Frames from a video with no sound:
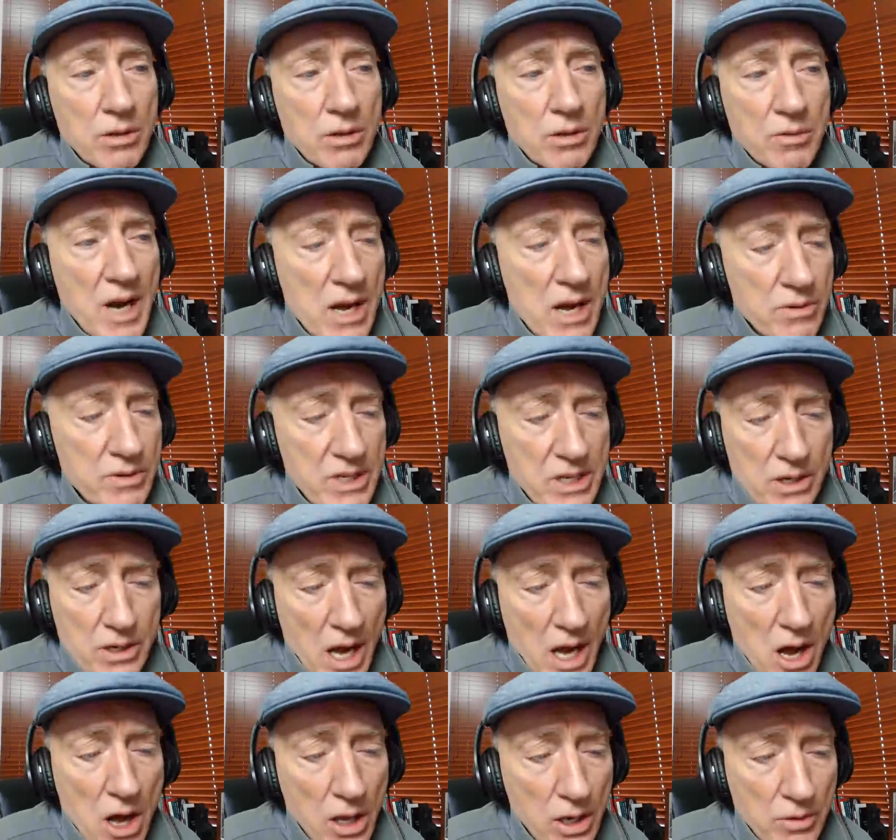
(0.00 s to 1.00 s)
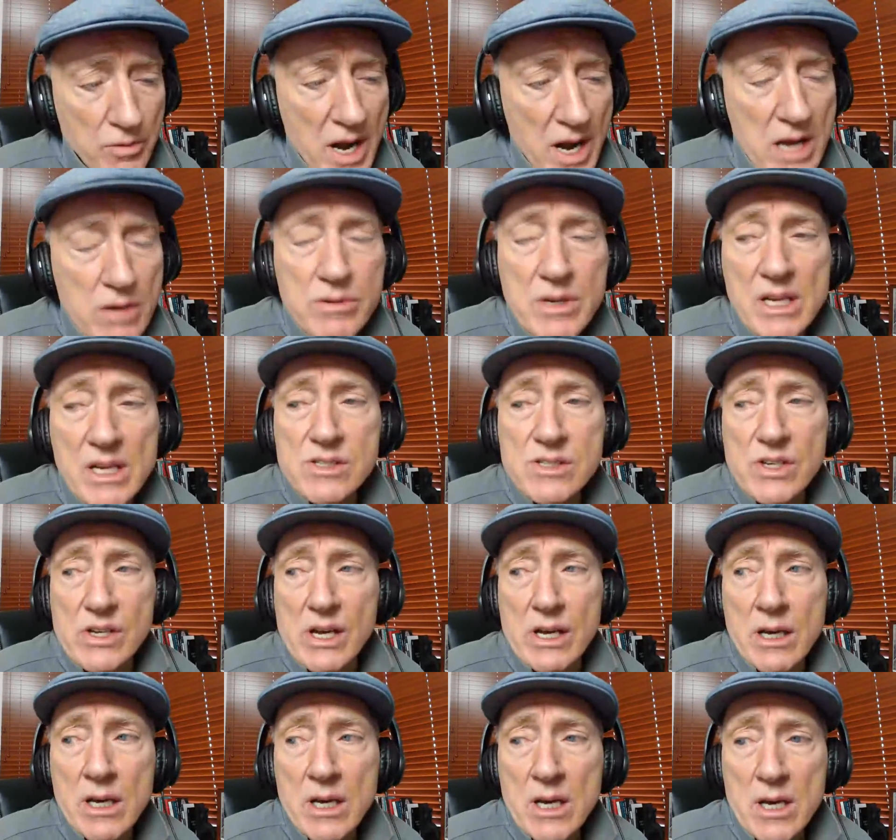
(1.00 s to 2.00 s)
around, all around us.
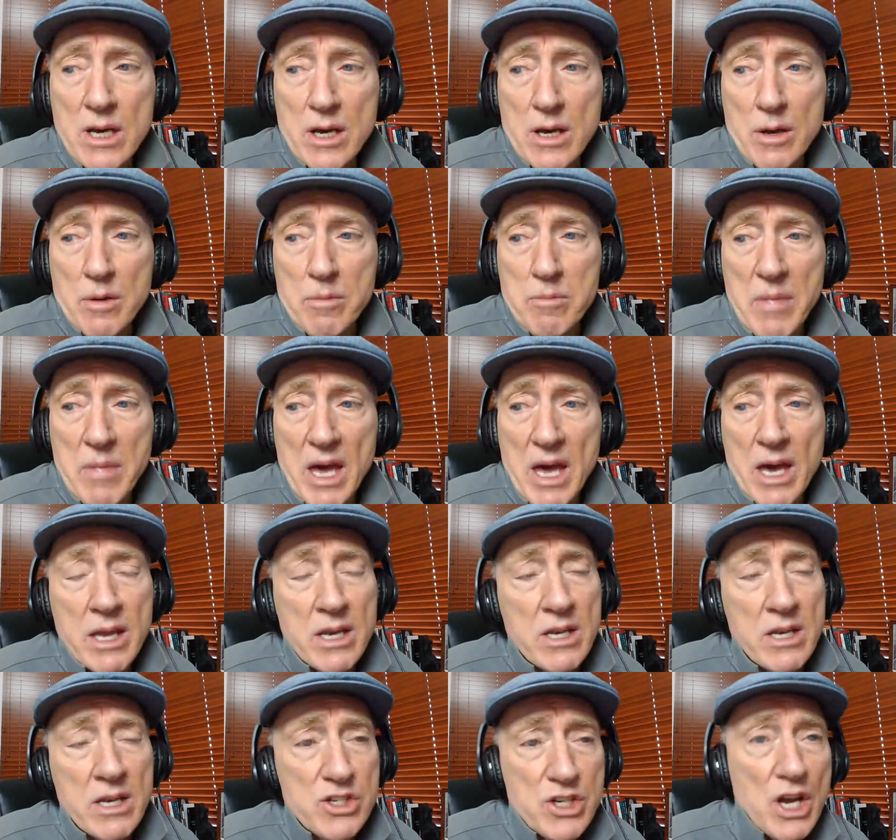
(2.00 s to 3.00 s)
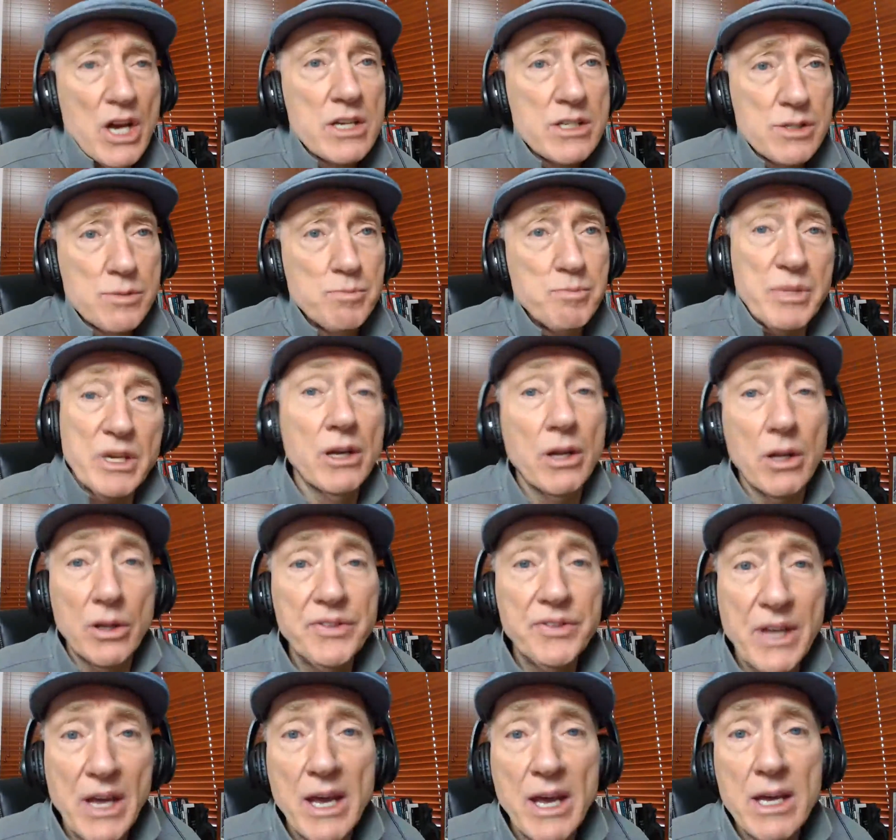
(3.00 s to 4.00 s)
Men just
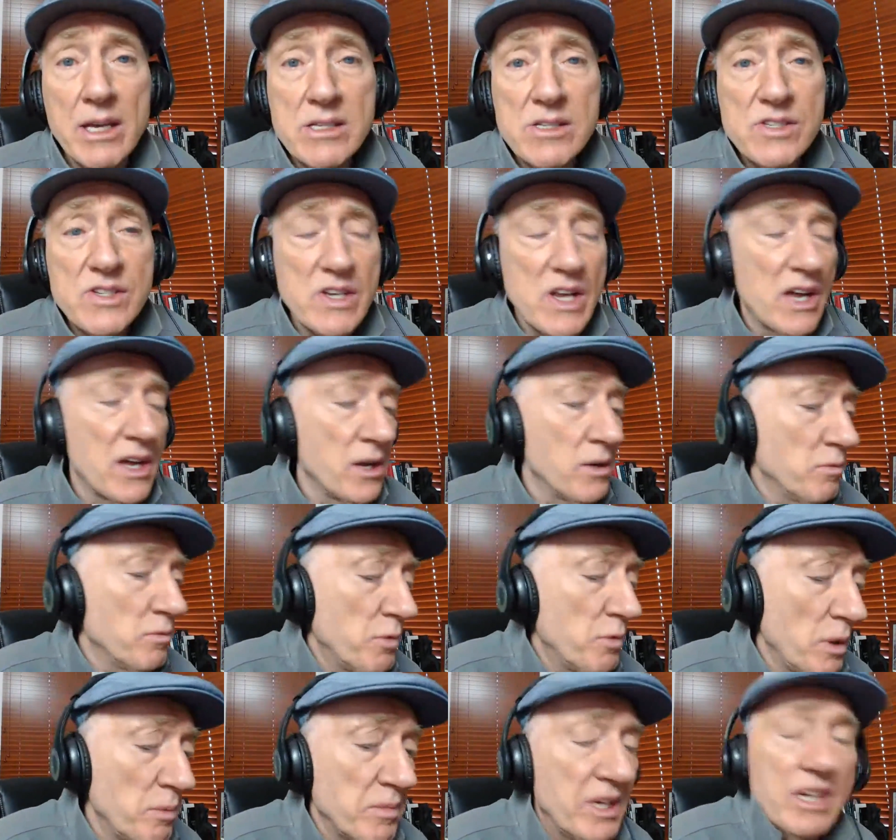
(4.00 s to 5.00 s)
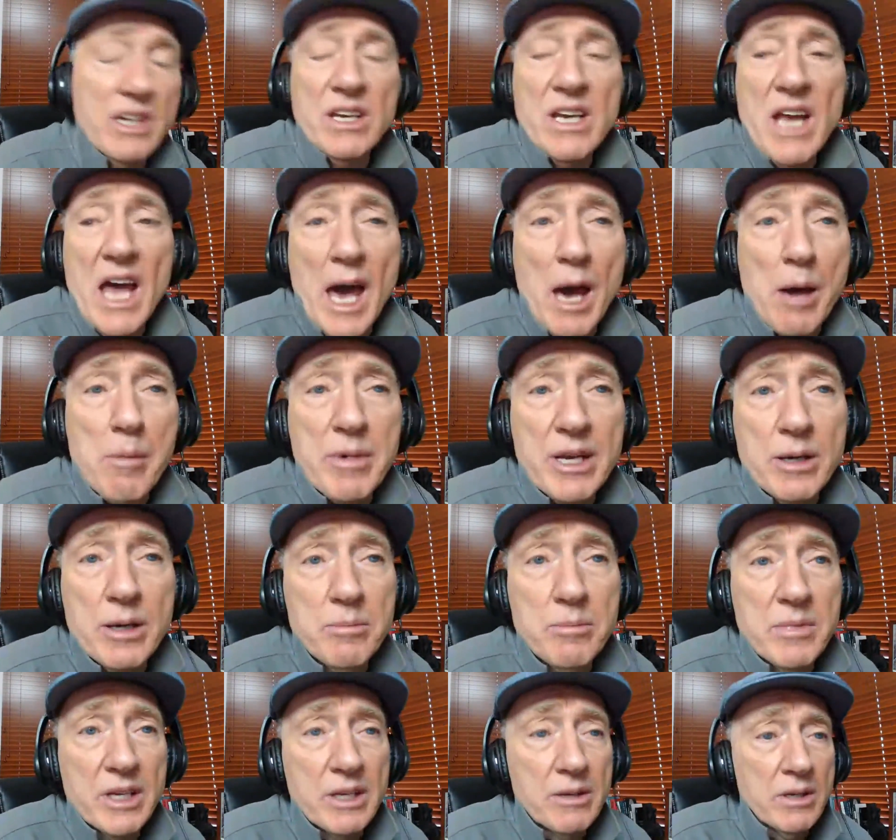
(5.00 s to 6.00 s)
build things and women inhabit
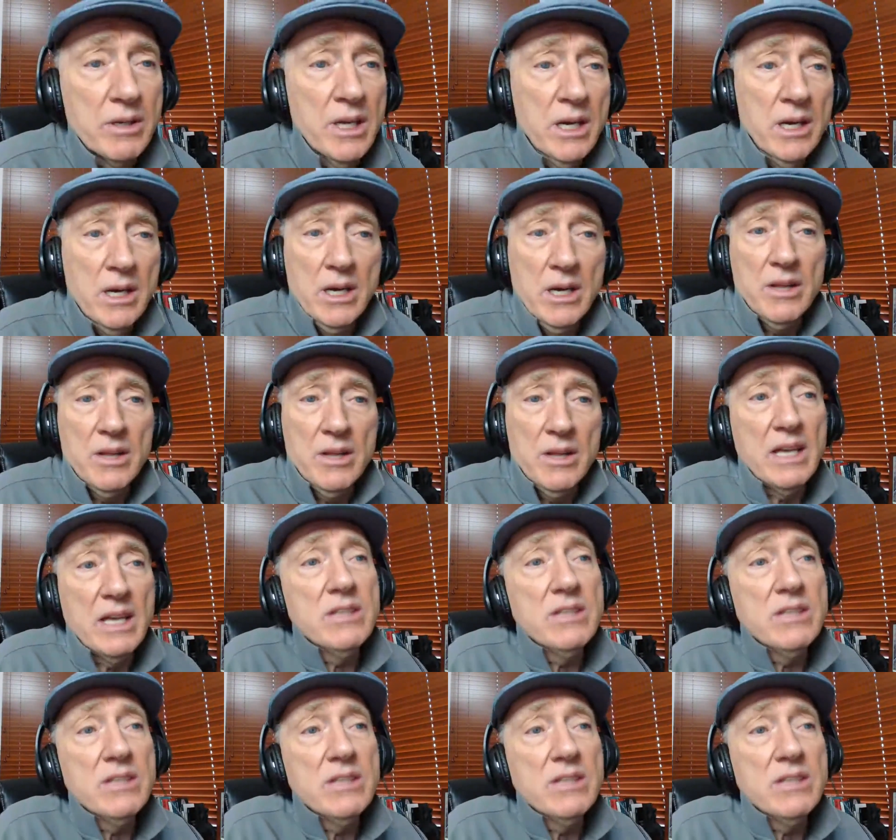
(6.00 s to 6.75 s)
them, and they